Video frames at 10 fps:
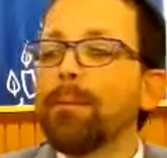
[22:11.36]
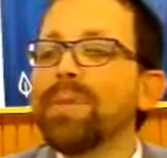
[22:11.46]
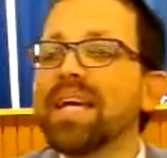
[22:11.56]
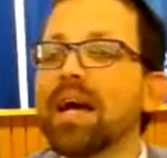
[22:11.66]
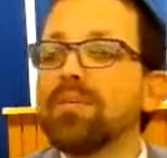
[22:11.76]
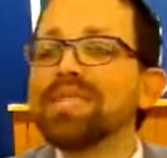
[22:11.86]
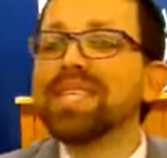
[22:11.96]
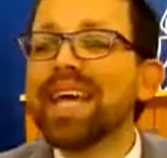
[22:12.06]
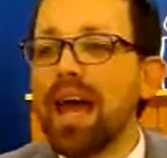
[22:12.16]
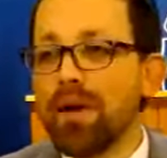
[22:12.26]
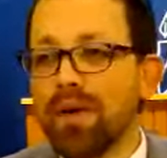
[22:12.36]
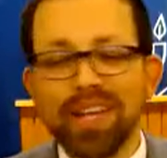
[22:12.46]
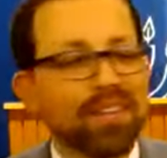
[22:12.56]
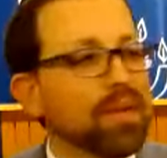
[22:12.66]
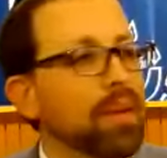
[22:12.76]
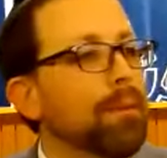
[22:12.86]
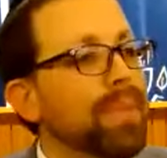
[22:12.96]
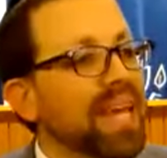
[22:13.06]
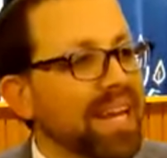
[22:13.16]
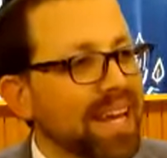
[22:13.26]
becomes a Karaite,
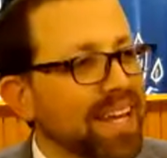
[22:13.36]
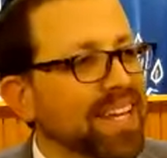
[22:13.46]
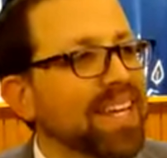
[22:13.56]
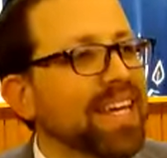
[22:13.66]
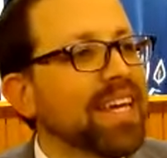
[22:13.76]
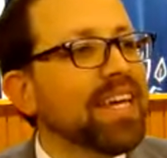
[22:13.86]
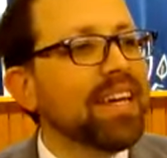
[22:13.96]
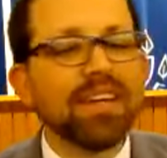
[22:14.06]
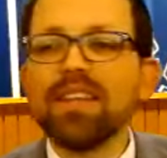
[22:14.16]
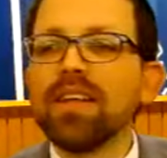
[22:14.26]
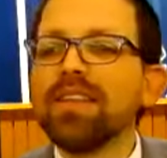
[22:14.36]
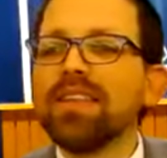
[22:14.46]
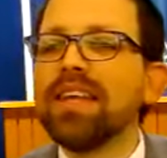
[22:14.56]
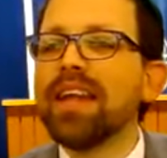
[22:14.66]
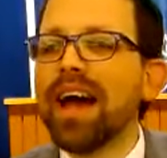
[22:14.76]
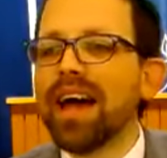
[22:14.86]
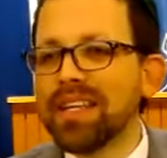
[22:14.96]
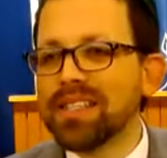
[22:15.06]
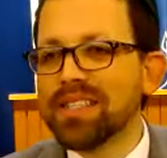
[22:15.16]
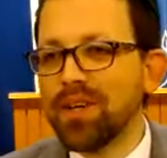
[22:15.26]
meaning he
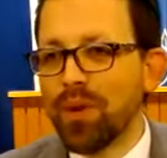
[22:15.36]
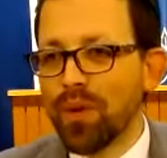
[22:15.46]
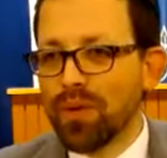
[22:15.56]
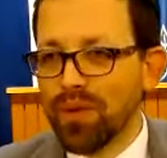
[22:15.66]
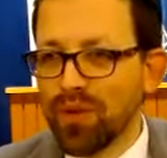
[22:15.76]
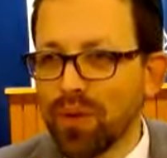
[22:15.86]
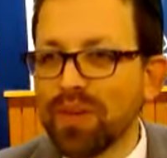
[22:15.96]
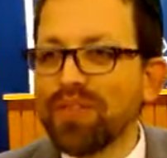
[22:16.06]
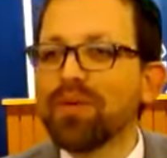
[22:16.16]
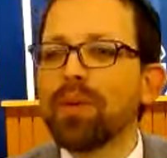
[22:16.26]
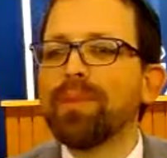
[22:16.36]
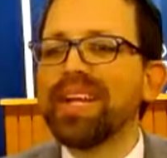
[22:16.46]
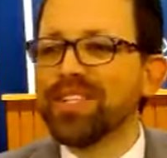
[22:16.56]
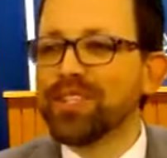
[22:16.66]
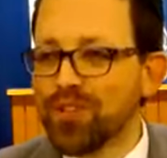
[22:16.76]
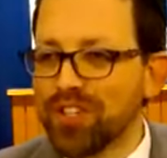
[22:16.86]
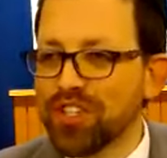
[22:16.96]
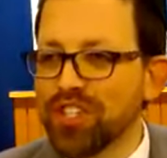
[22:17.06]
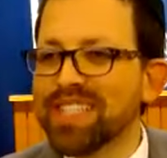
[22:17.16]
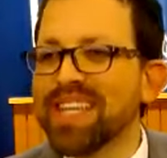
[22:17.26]
denies the oral Torah, the rabbinic
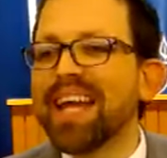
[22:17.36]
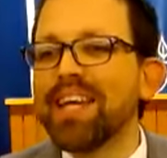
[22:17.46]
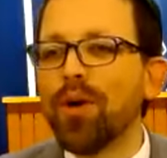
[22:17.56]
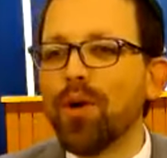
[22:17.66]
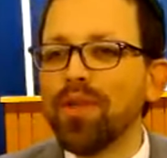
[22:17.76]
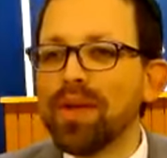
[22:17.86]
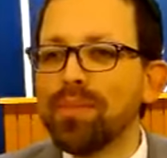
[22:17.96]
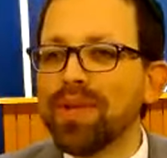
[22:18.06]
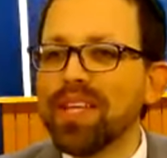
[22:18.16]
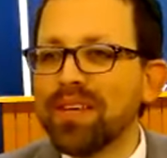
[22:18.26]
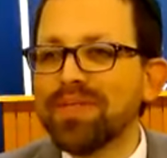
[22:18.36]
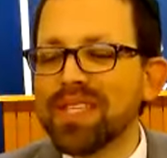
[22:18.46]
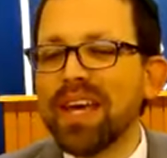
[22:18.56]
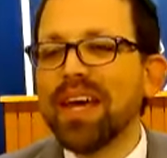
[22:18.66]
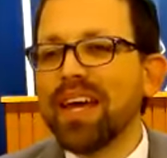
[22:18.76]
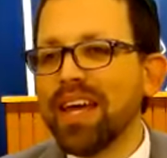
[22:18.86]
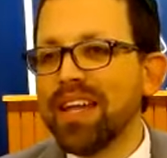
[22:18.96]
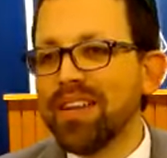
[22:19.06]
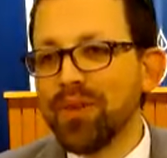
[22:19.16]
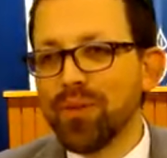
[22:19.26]
traditions, and he only believes
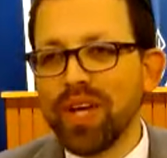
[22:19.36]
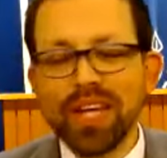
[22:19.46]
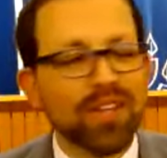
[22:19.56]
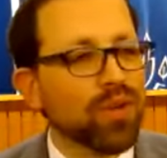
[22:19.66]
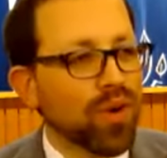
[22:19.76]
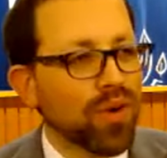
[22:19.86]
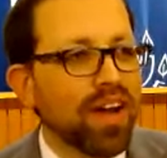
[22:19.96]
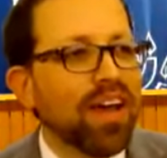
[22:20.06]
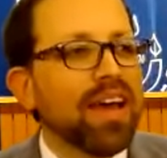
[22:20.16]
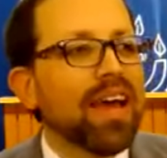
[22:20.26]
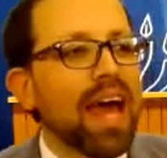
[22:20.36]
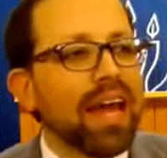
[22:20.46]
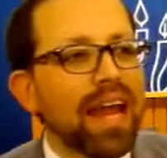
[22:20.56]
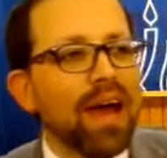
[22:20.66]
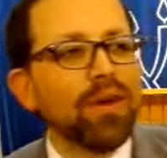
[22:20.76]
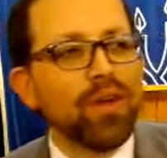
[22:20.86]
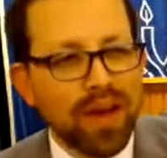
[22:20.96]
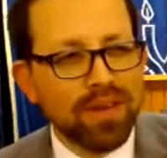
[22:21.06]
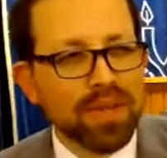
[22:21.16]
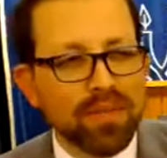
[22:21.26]
in the written Torah. And now you
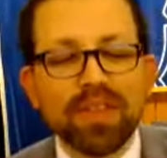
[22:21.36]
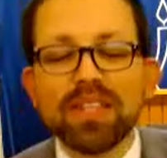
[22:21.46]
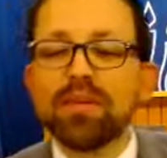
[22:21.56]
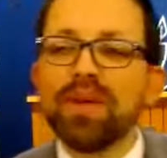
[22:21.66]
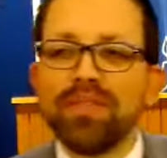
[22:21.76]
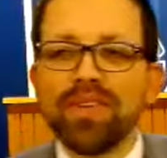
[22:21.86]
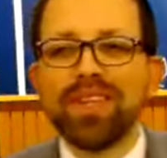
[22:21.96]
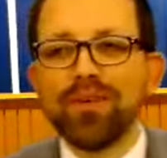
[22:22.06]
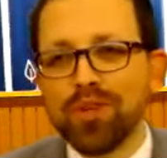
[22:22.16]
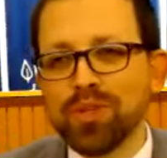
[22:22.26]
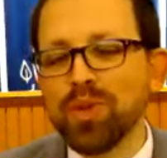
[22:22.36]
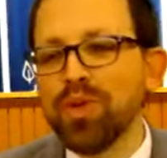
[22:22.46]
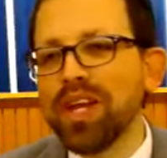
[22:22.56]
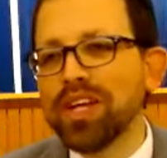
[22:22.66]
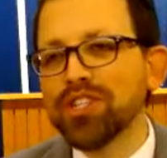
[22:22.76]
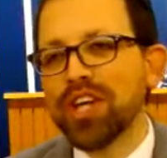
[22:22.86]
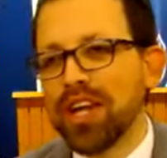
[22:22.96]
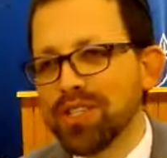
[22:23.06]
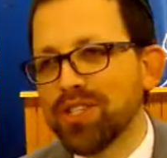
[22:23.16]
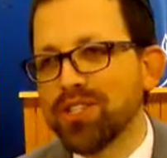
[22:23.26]
have something that's a bit of a difference between
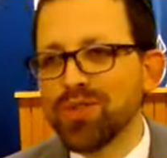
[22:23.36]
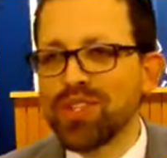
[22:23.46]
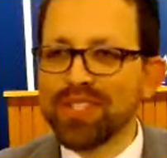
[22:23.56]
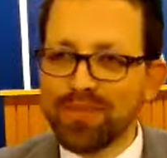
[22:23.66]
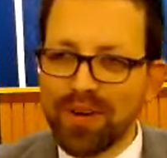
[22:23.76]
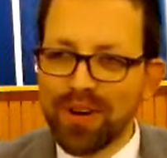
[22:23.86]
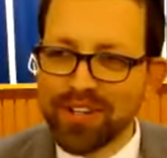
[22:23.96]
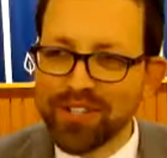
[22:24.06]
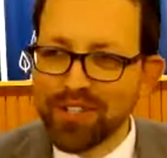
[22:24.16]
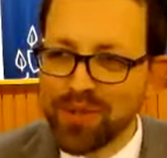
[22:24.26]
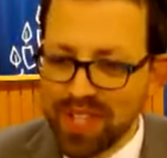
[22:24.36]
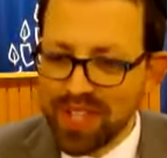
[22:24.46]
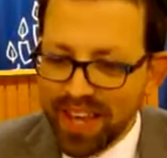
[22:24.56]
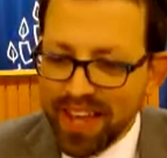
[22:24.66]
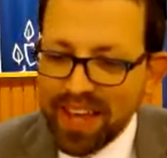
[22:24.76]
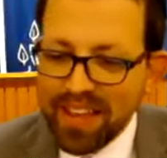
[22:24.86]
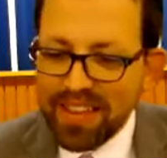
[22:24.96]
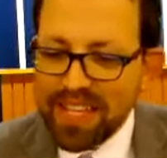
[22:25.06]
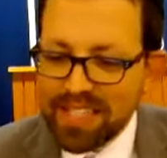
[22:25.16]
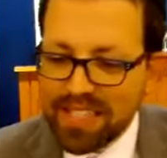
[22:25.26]
Ashkenazi Jews and Sephardic Jews.
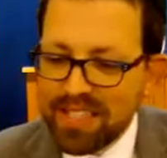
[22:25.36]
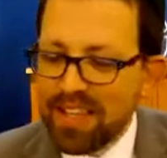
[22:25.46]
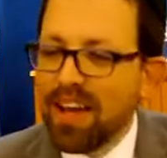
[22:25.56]
This